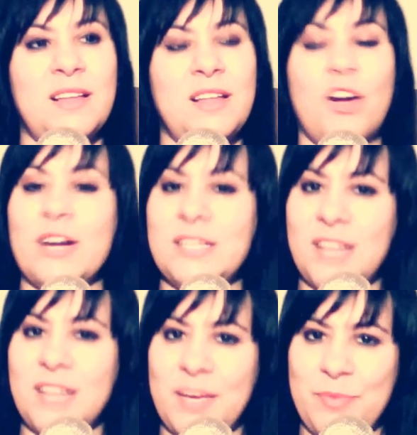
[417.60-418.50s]

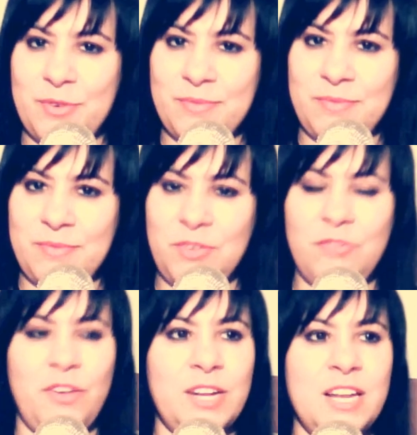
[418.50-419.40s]
archetype. You
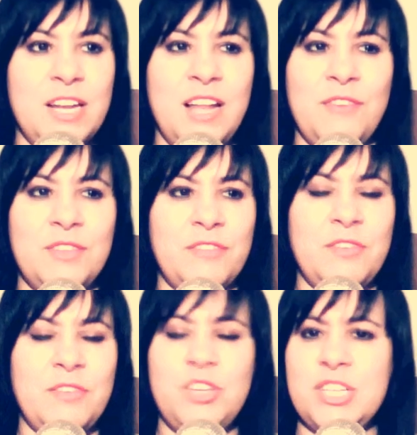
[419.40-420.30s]
fall in love with
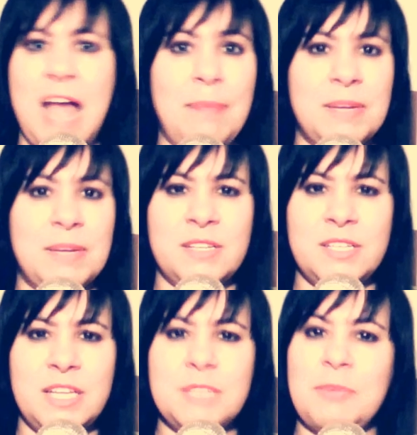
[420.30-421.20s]
it just
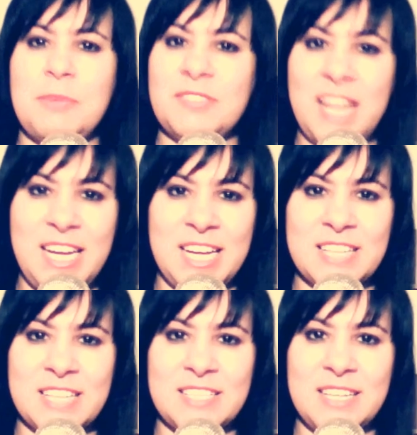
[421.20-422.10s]
happens. It's
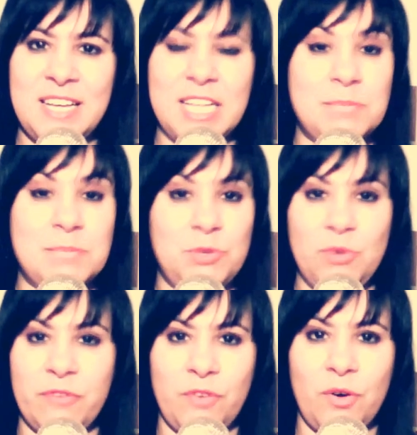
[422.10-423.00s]
spontaneous. It's
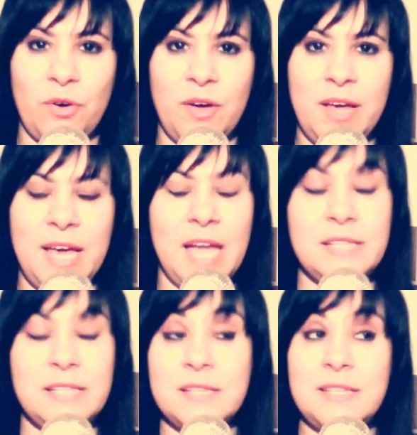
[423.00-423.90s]
beautiful.
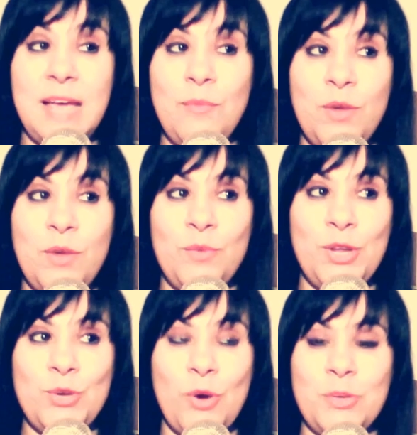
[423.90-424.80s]
It's the same when you go